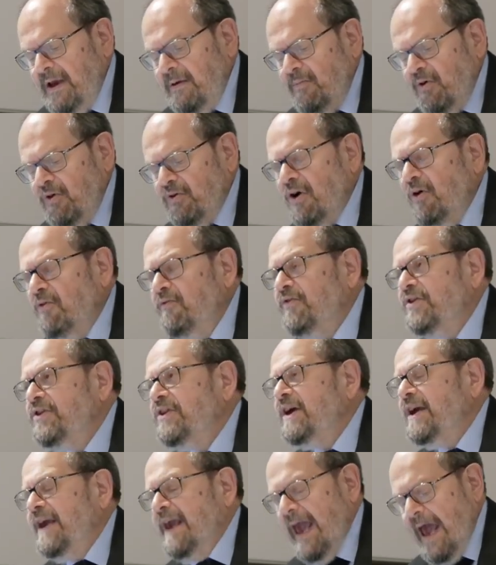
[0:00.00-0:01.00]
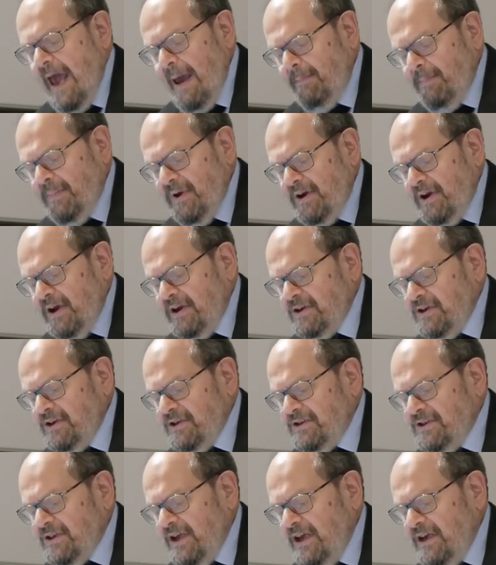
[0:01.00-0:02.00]
Moreover, the gap in
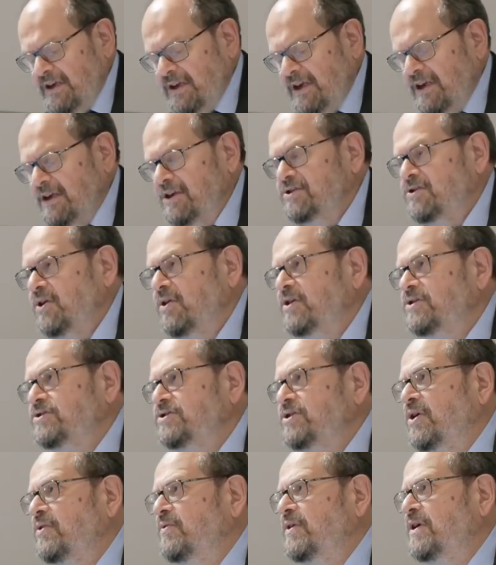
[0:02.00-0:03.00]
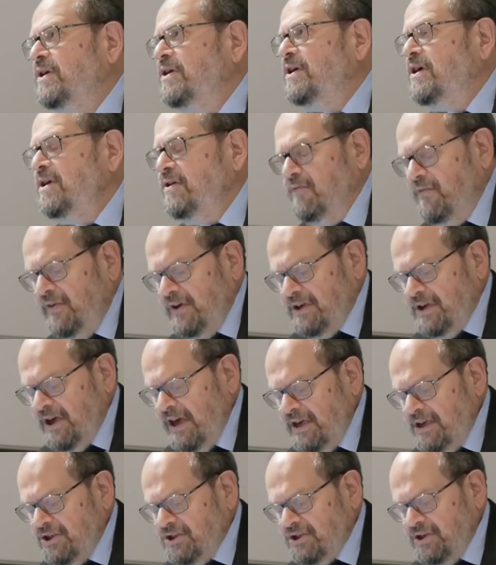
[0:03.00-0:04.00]
understanding is also an
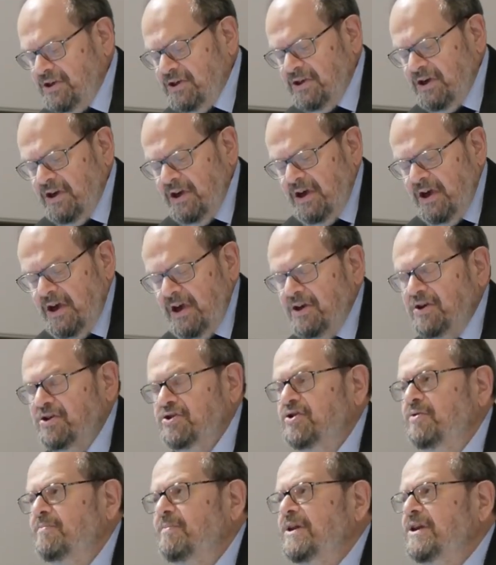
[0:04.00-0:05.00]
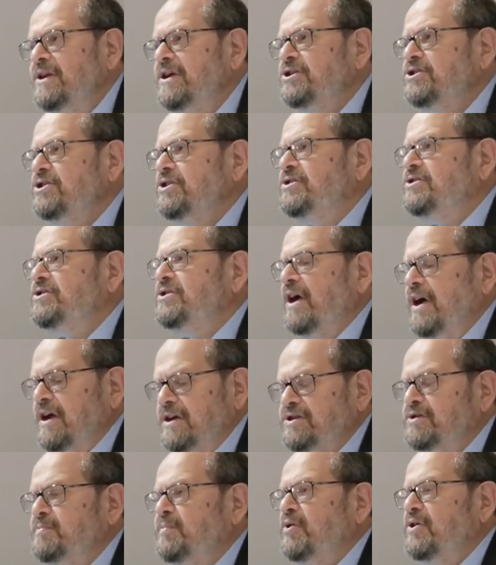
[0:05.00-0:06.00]
invitation to malicious
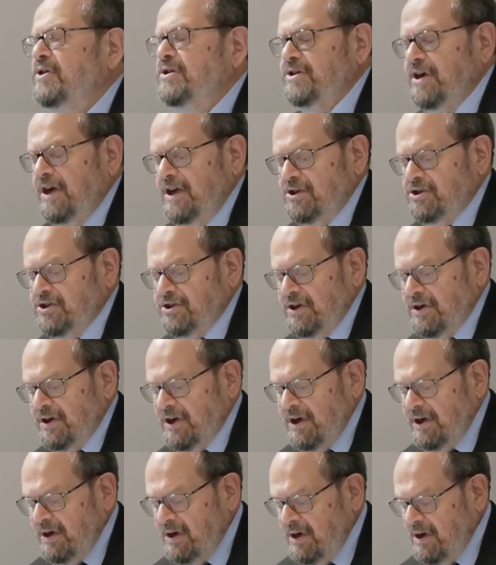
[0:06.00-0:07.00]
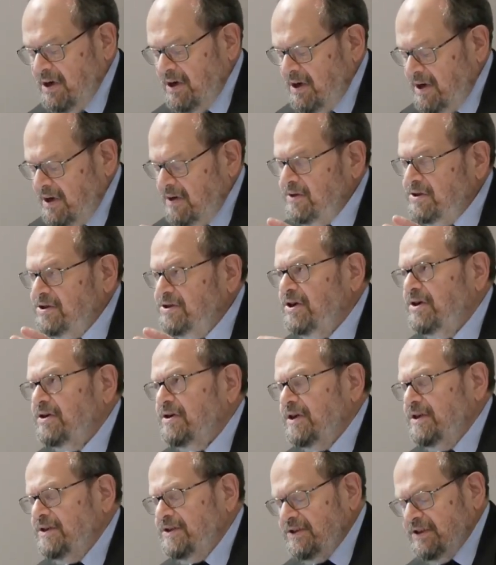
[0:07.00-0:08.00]
exploitation.
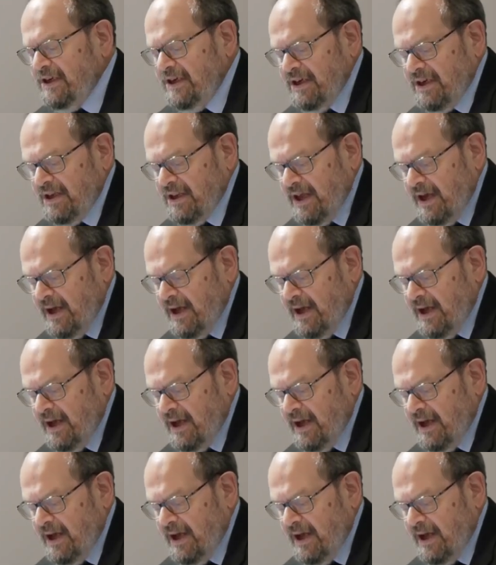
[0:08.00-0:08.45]
Certainly seeing